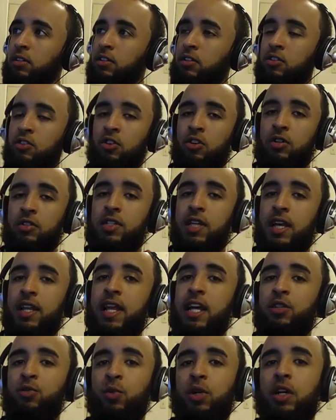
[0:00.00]
You know what I'm saying?
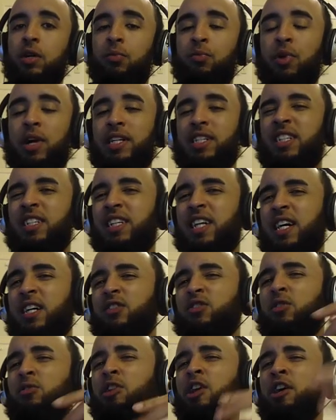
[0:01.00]
That's what compression
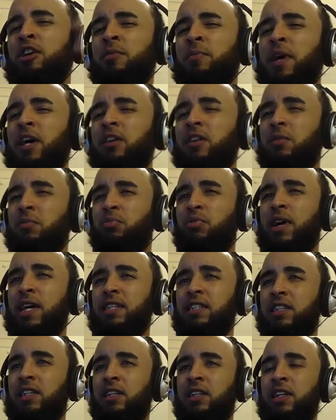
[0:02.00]
does. So learn about
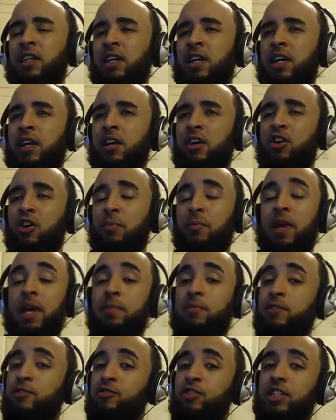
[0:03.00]
compression, or
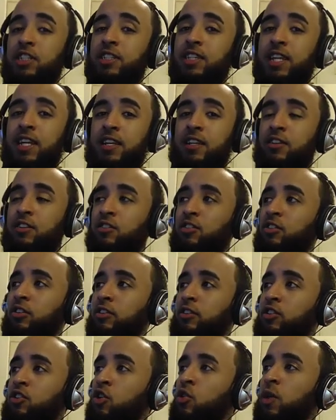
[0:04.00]
maybe you just didn't
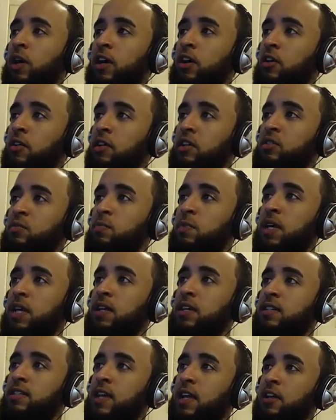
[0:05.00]
do it on this
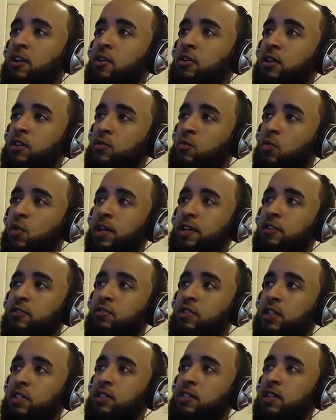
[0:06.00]
beat because I know this one you
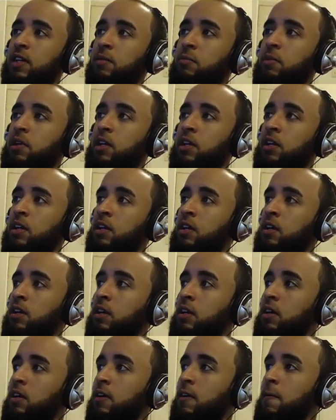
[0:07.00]
just sent me
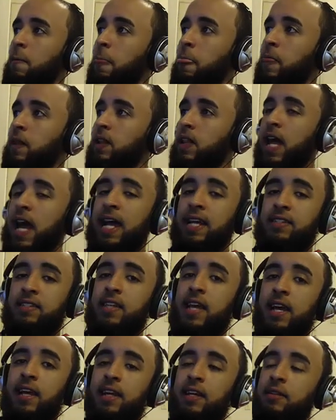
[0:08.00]
last
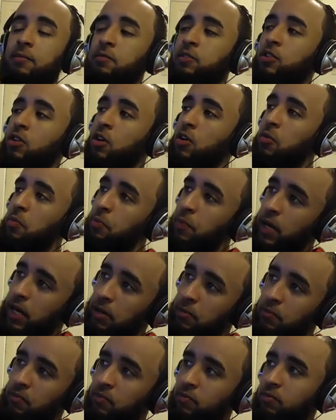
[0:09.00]
second. So,
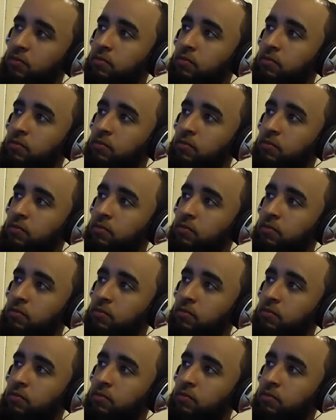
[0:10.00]
but